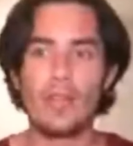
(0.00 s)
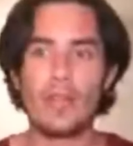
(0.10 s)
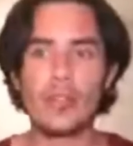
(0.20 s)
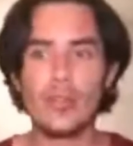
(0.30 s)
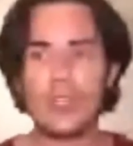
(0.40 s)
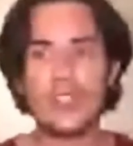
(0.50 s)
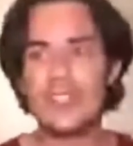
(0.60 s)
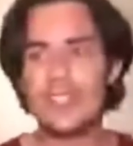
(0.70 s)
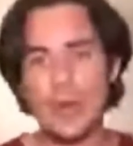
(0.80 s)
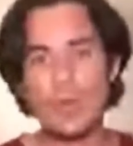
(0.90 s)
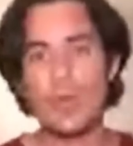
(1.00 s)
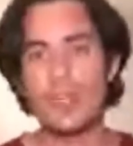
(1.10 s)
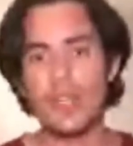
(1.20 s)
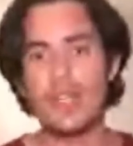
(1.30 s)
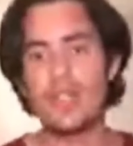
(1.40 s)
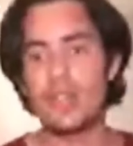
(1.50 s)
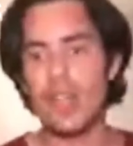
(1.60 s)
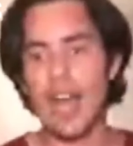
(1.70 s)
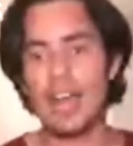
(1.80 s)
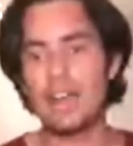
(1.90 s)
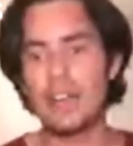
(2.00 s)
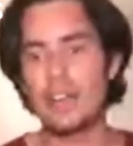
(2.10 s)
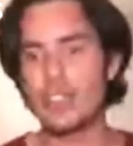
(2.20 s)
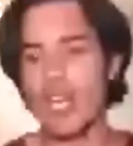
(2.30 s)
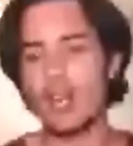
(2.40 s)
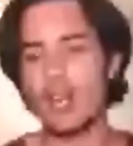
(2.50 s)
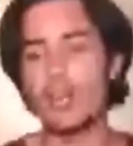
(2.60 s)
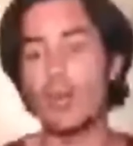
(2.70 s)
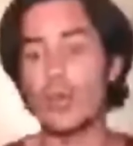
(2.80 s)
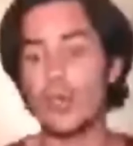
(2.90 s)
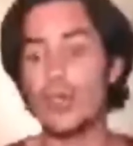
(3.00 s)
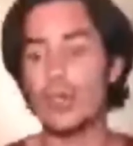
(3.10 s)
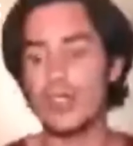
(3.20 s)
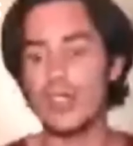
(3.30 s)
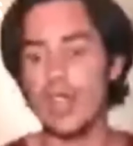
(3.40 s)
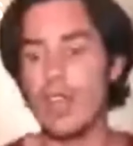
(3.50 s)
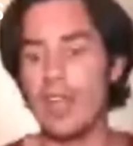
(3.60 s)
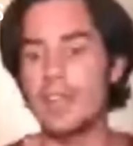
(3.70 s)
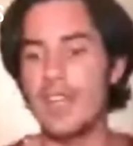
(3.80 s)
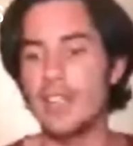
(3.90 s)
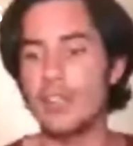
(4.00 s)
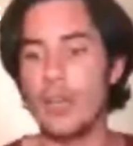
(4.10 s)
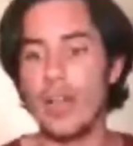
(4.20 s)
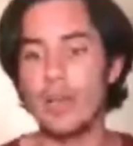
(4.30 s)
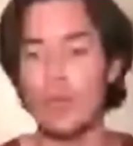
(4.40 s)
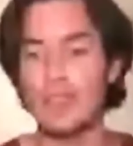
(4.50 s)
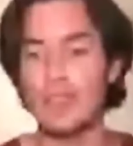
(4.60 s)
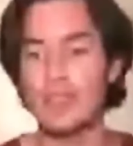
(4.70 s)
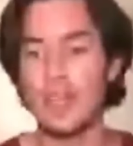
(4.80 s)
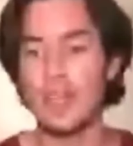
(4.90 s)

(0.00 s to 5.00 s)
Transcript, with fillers: for sure someone in your life, in your childhood, or yourself have said to other ones,